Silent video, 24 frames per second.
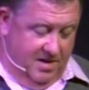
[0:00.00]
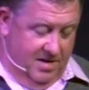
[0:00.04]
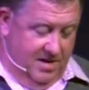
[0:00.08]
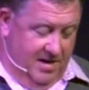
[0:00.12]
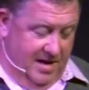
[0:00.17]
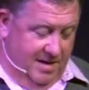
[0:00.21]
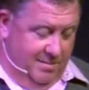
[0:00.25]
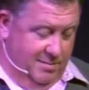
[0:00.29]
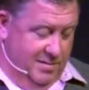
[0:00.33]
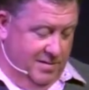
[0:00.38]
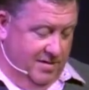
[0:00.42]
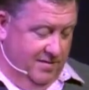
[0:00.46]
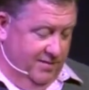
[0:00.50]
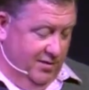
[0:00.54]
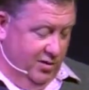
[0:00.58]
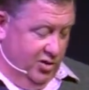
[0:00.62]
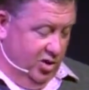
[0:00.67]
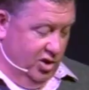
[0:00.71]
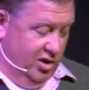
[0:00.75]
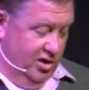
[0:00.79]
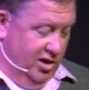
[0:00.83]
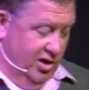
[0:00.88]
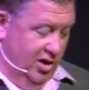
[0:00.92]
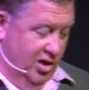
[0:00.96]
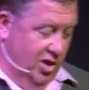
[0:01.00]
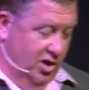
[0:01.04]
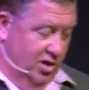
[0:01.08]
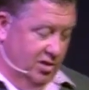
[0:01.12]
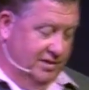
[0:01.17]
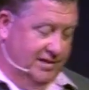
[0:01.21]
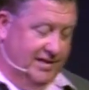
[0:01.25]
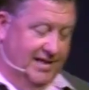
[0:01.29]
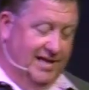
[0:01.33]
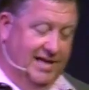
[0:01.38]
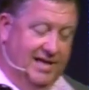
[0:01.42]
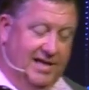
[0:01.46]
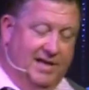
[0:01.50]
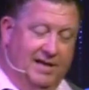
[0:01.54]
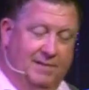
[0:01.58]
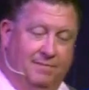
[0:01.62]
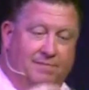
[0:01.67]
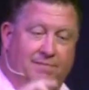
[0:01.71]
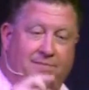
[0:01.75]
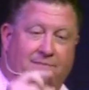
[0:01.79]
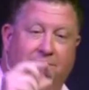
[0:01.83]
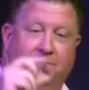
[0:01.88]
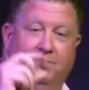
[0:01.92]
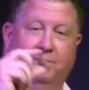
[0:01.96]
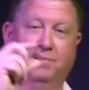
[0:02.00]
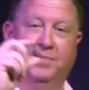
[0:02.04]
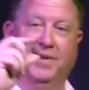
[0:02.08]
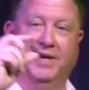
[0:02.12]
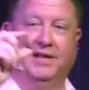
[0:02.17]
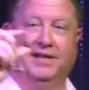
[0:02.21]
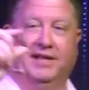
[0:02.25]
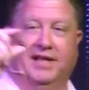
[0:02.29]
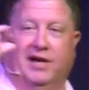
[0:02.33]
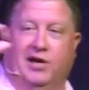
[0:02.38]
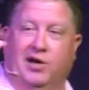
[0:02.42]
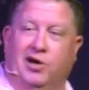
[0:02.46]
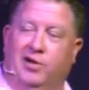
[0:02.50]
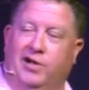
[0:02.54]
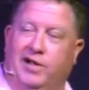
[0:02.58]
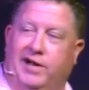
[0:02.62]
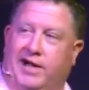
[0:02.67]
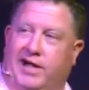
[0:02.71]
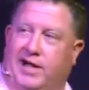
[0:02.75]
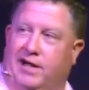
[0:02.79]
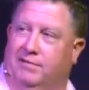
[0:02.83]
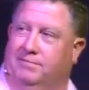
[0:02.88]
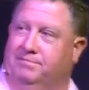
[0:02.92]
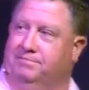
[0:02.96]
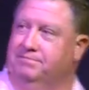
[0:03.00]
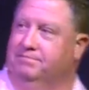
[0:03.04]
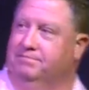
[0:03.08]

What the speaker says: How many of you took a long time picking that arrowhead out?